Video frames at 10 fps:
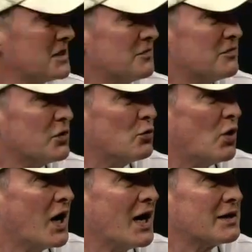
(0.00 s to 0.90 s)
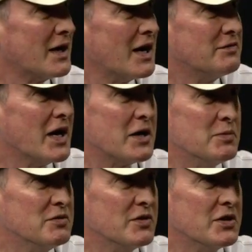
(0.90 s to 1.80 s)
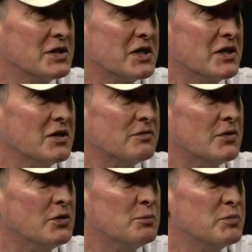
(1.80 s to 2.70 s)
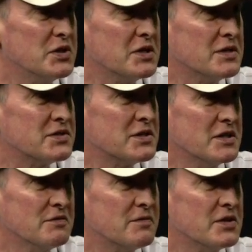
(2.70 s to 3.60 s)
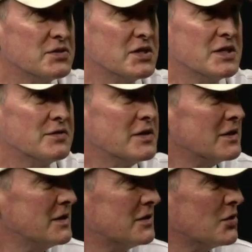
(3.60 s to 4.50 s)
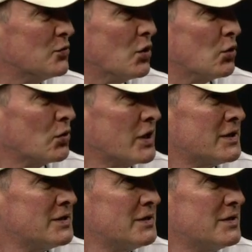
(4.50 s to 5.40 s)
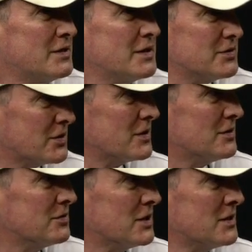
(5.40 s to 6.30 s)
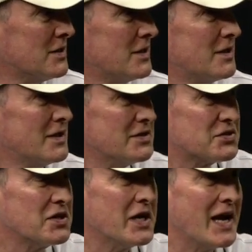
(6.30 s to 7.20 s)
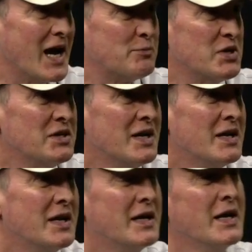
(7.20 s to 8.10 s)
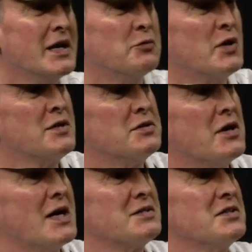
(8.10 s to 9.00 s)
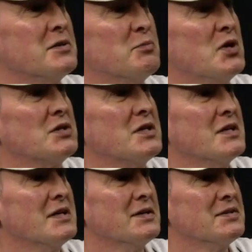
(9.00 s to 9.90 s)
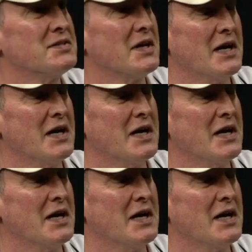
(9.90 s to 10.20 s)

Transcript: him for a walk, I've got to be very careful because if there's anything he can roll in, he's going to do it. It's going to happen. And one of the dogs in the book is